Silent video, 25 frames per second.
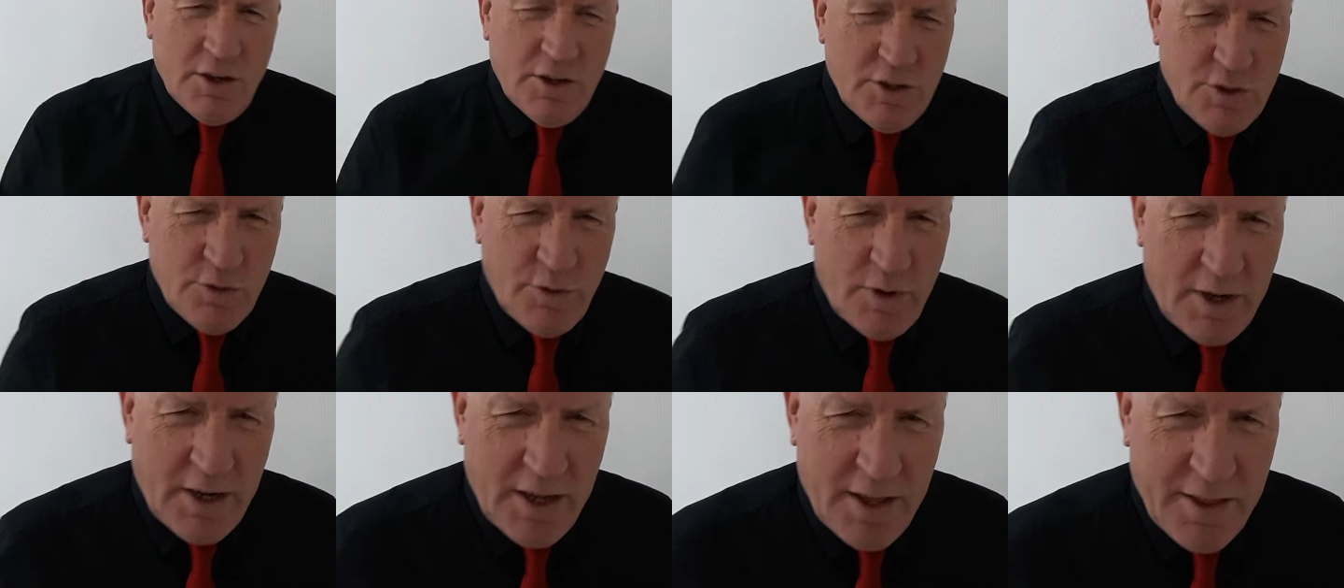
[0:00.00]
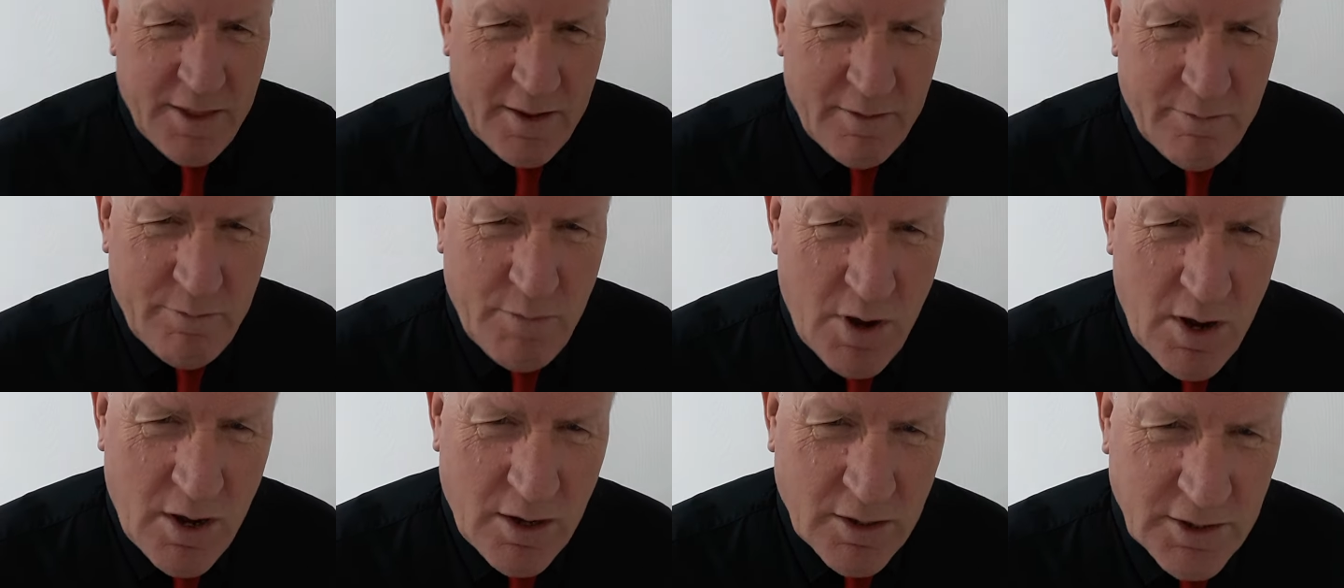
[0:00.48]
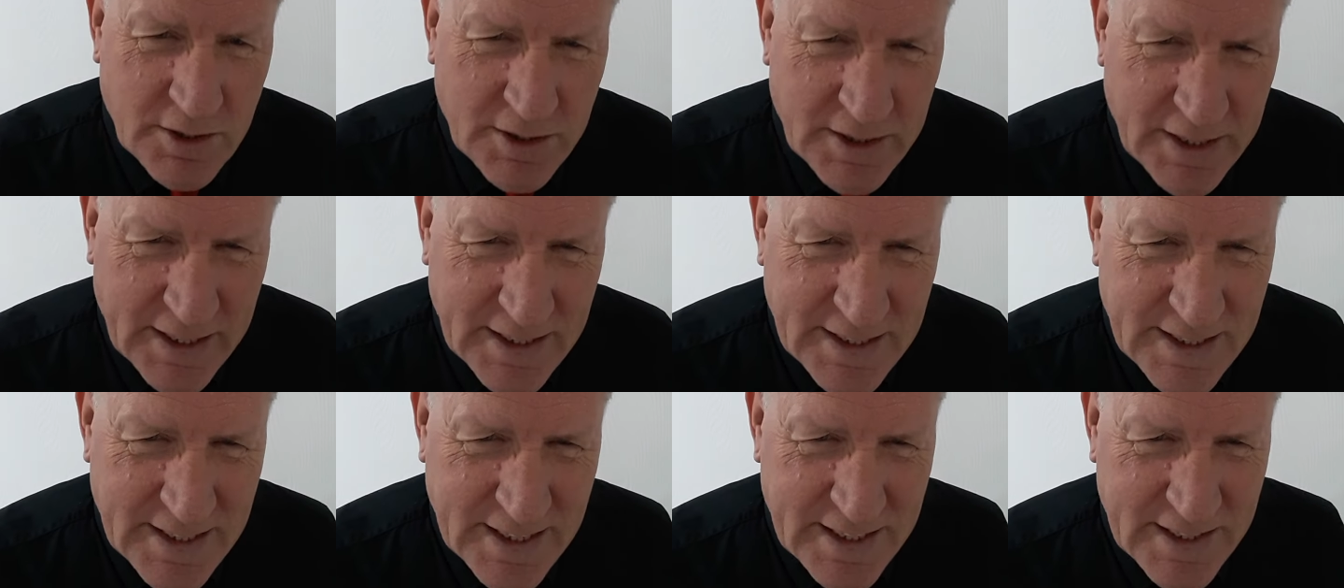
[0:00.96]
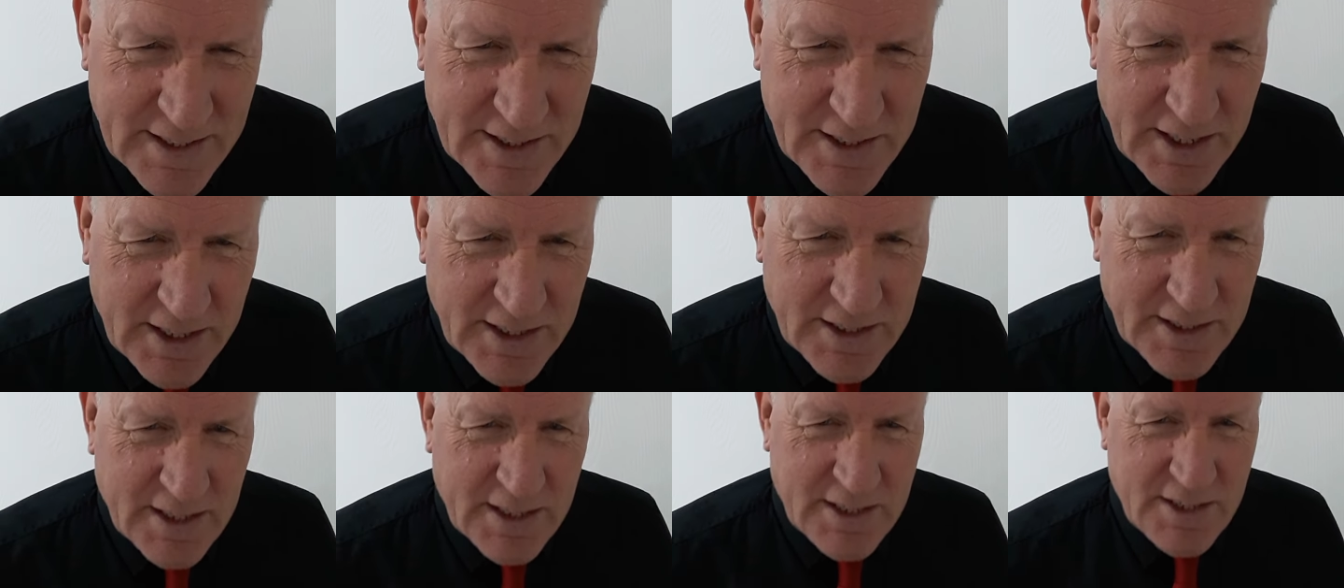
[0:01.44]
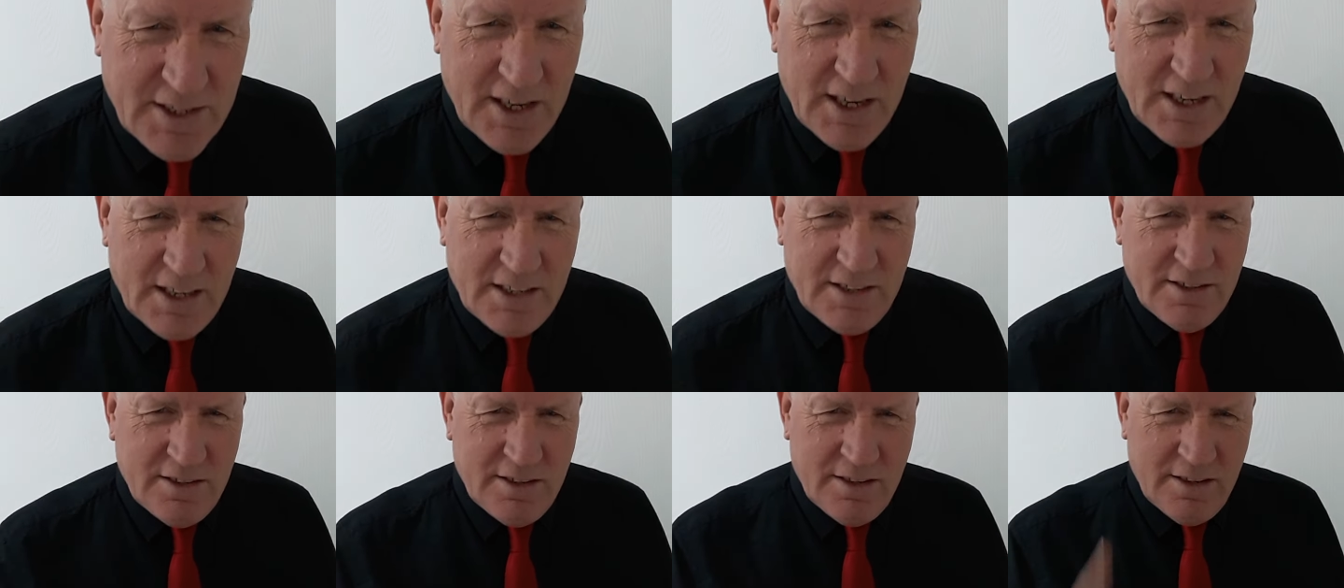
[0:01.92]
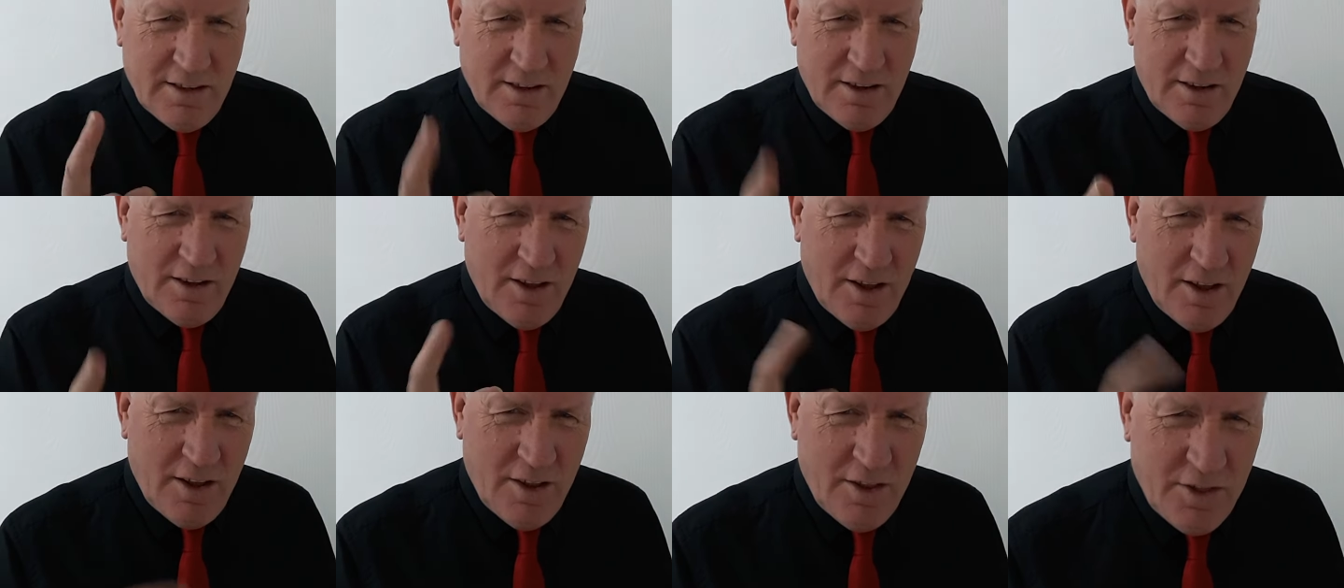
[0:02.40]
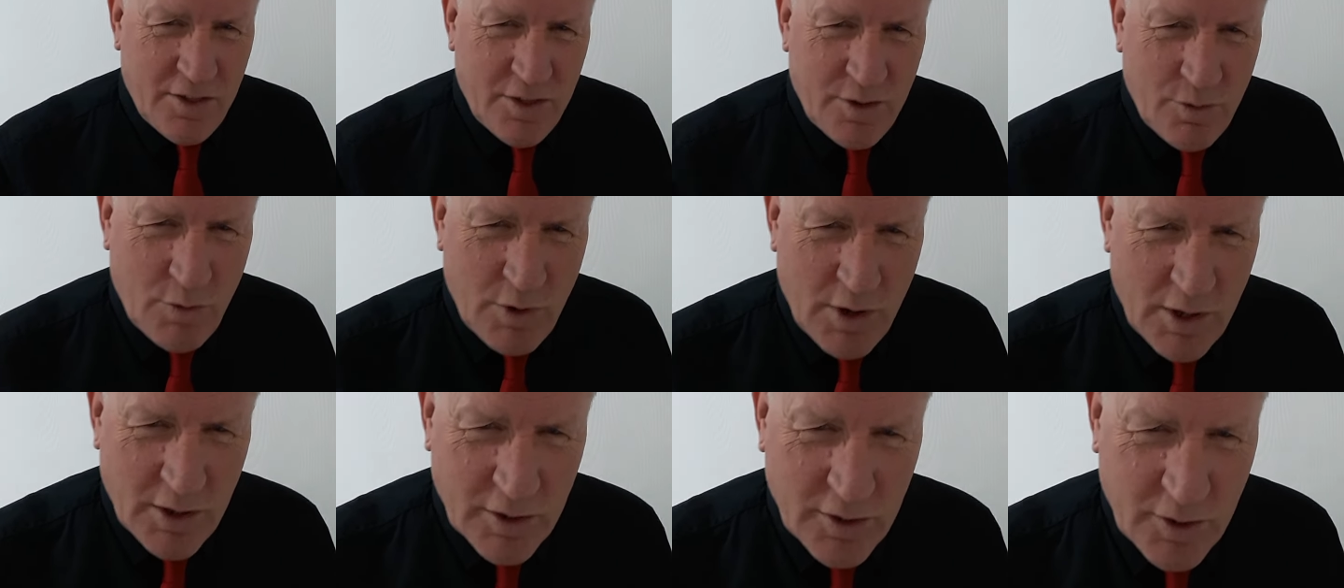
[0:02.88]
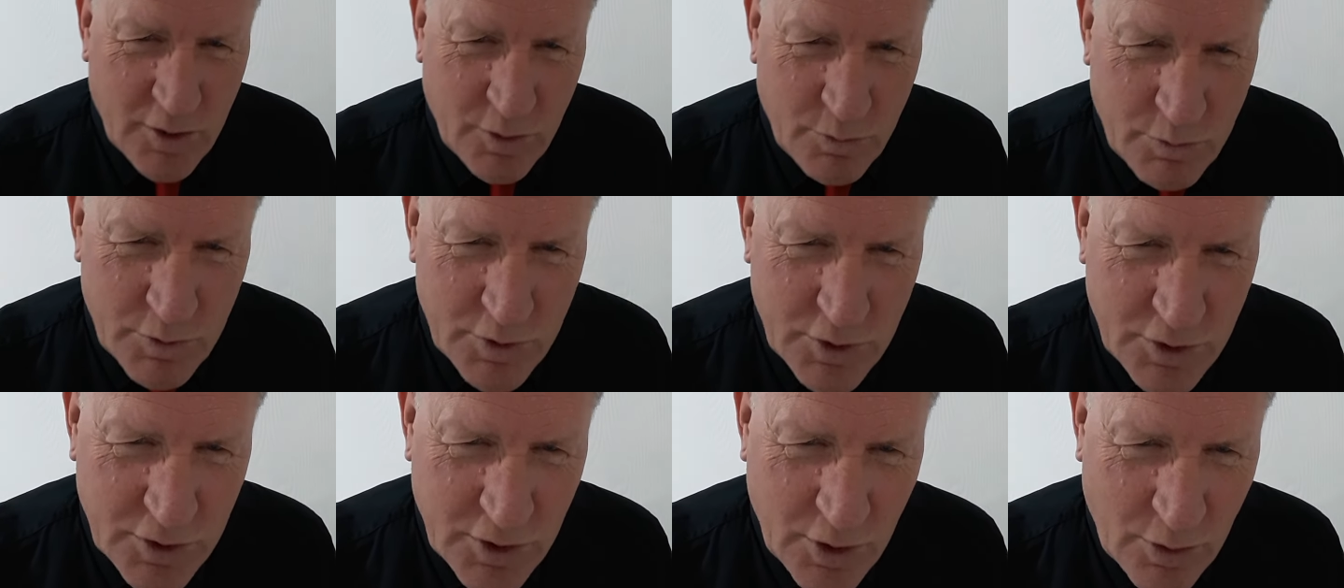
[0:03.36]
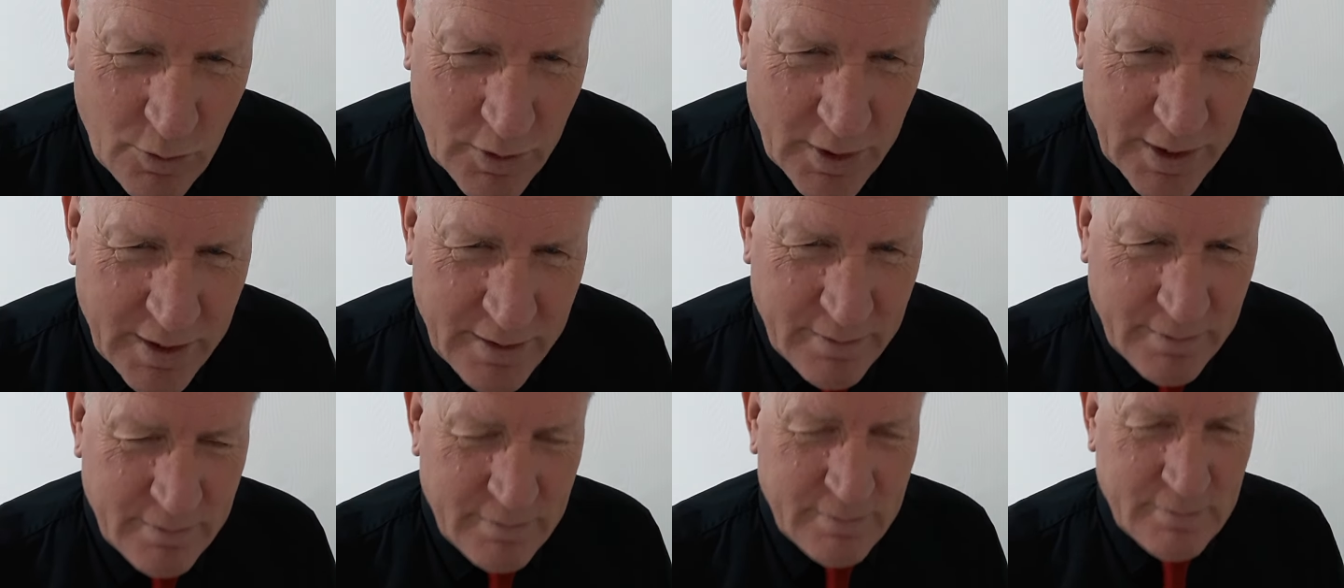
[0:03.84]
20th of March 1966 the World Cup was stolen.